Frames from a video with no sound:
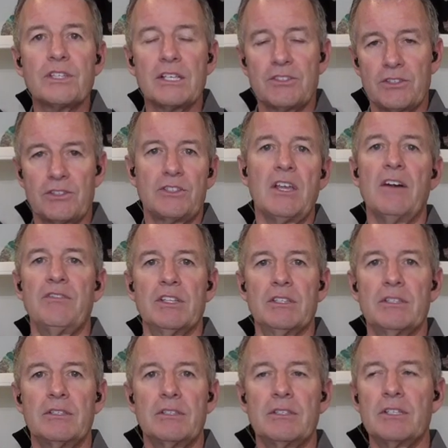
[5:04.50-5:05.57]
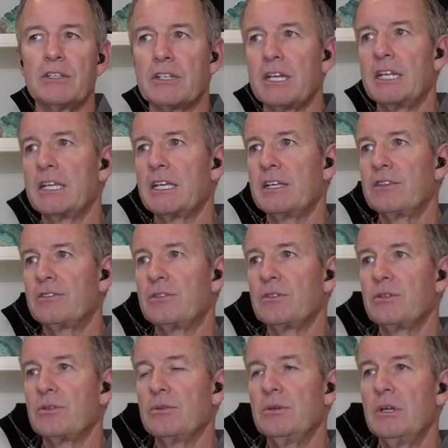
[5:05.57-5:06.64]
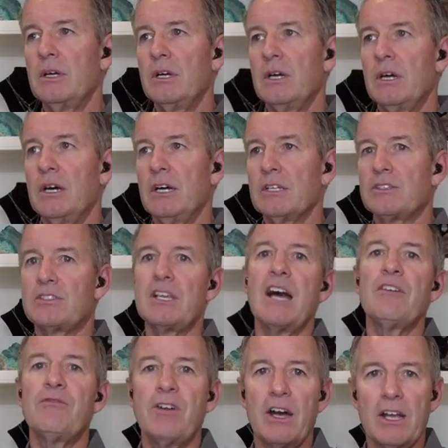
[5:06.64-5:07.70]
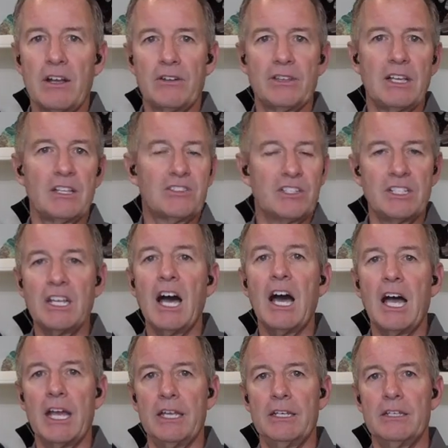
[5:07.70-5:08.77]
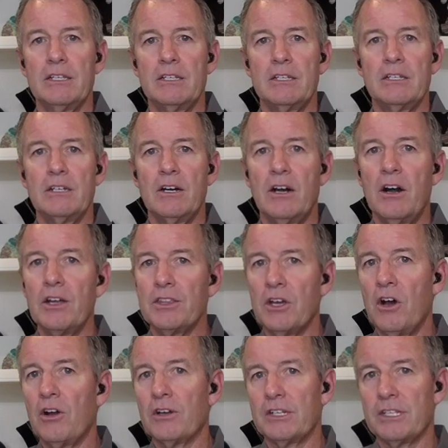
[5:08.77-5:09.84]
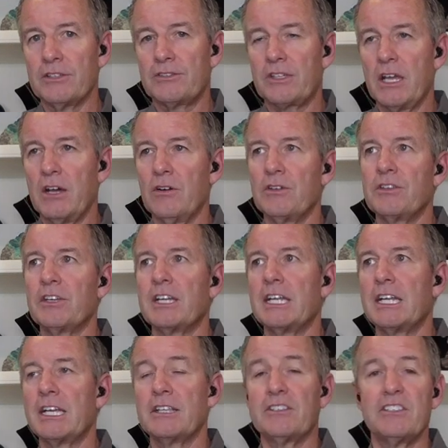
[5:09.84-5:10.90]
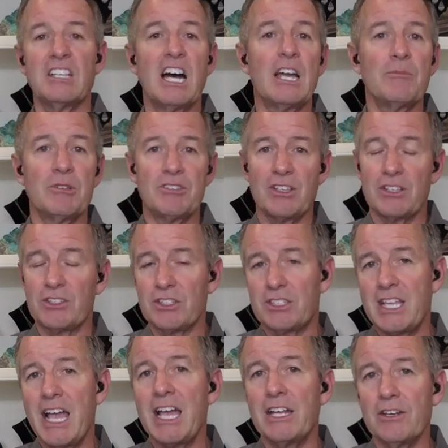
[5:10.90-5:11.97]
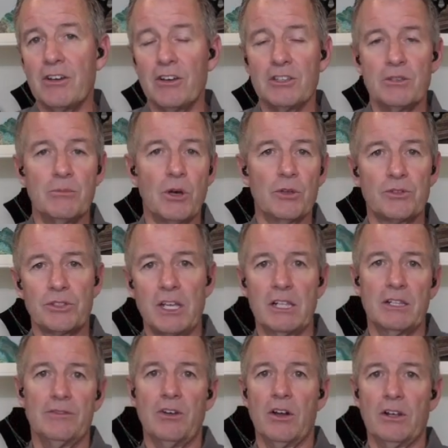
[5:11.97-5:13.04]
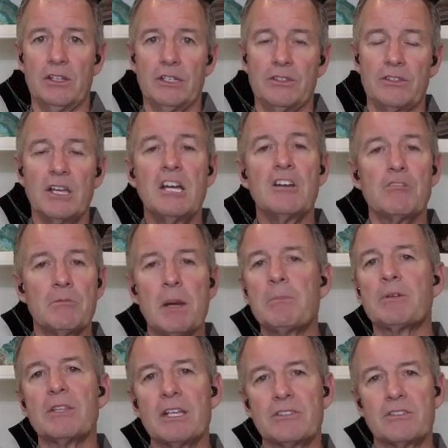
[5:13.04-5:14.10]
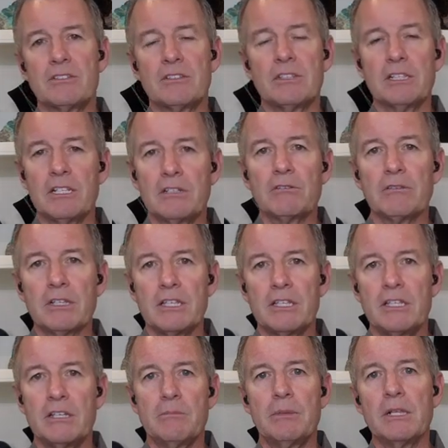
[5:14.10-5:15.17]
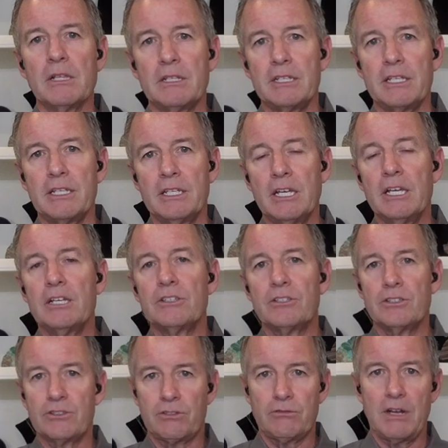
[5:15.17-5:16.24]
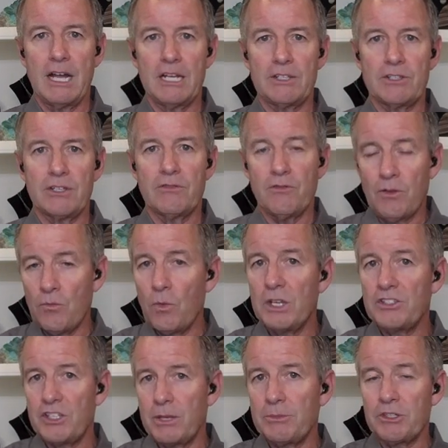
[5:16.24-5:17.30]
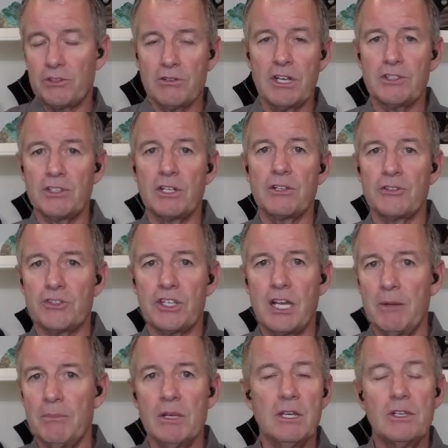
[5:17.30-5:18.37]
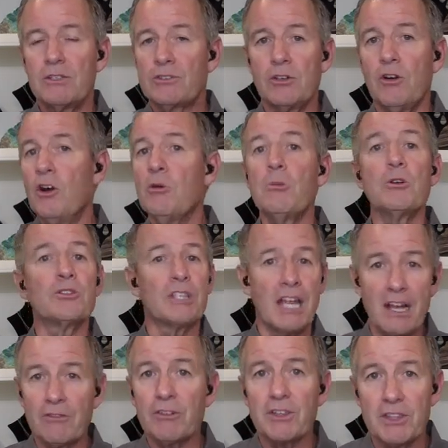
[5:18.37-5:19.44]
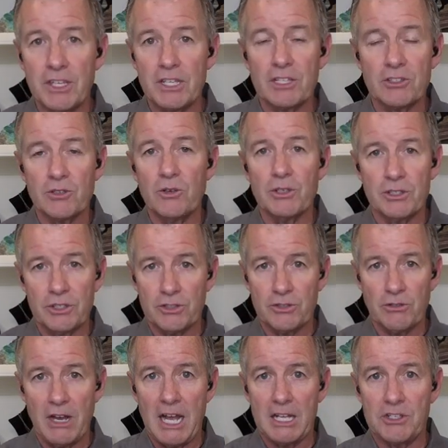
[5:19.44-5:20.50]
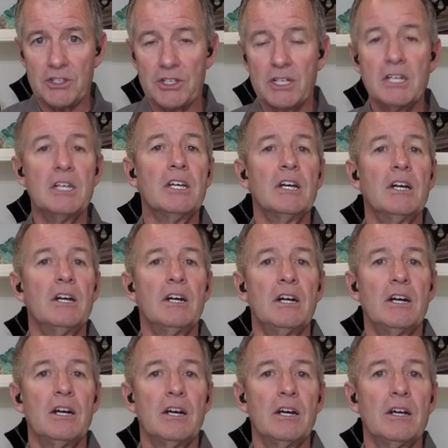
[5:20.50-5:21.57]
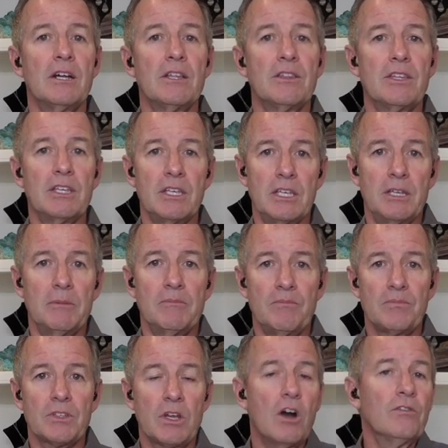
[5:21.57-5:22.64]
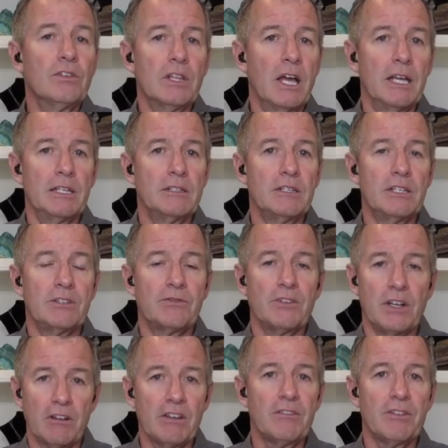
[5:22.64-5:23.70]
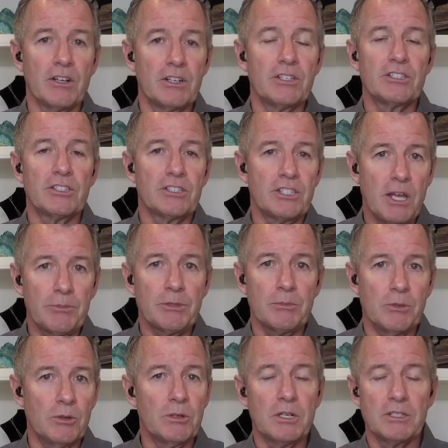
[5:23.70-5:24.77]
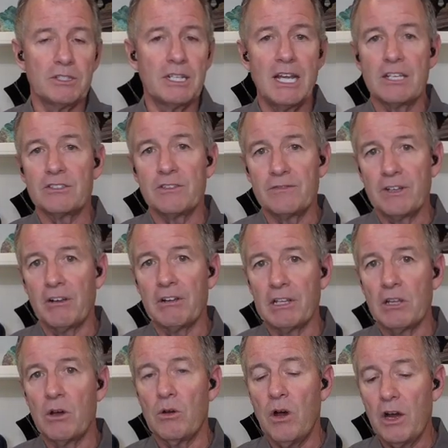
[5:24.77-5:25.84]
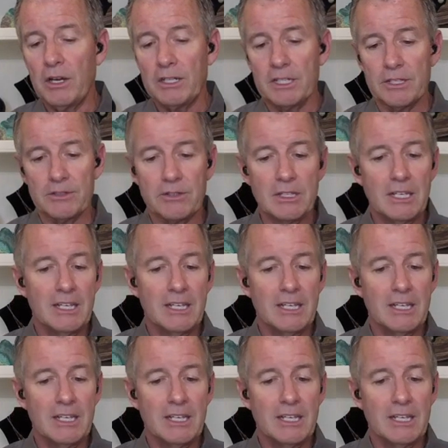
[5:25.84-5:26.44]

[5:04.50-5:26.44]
that's a 7. You're getting into a sapphire, that's a 9 on the hardness scale, and you're getting into diamonds, that's a 10 on the Mohs scale of hardness. Remember, that's literally the ability to scratch from one gem to scratch another gem. So almost everything is going to scratch the covellite. It's very, very susceptible because it has a very low hardness.